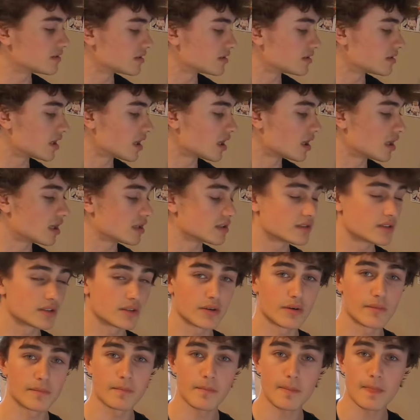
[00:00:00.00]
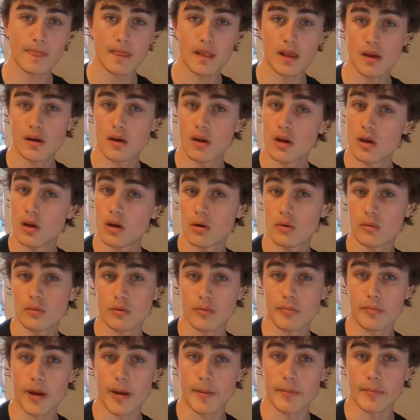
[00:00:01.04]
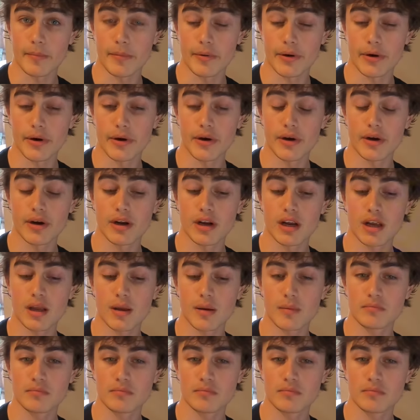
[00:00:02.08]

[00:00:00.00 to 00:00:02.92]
It's not a lot to remember.